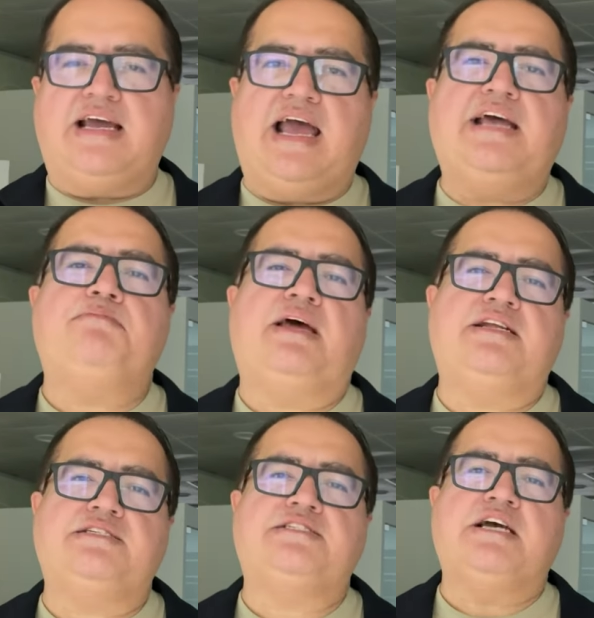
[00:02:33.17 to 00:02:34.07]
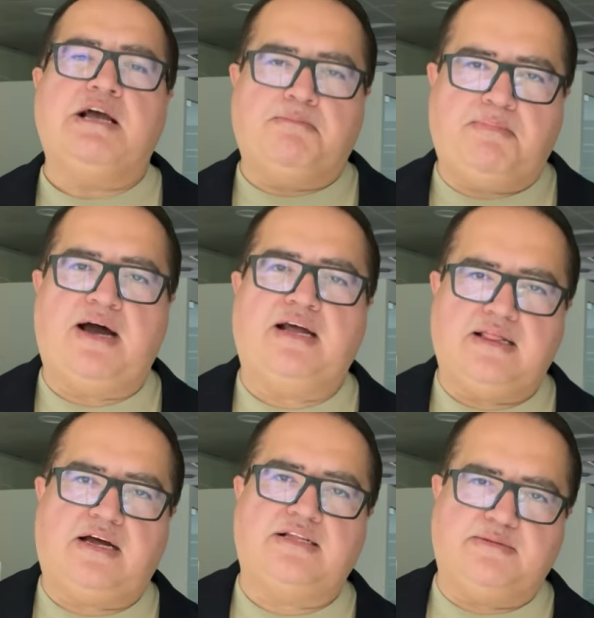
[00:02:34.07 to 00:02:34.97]
and managed by
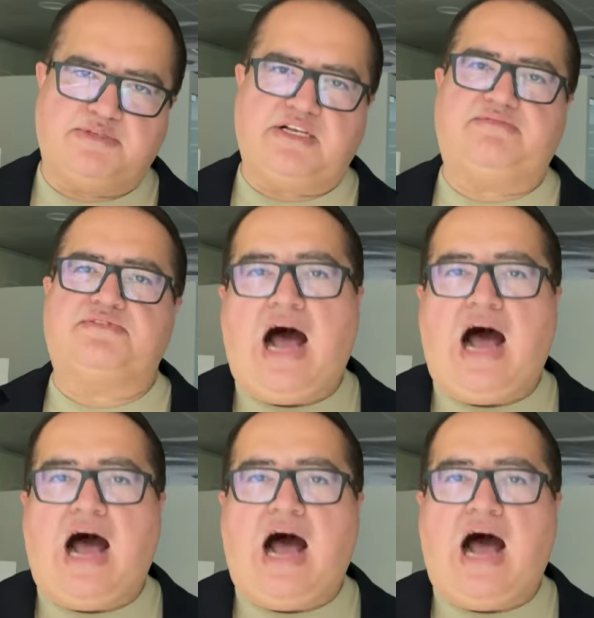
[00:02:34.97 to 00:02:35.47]
Aldar themselves.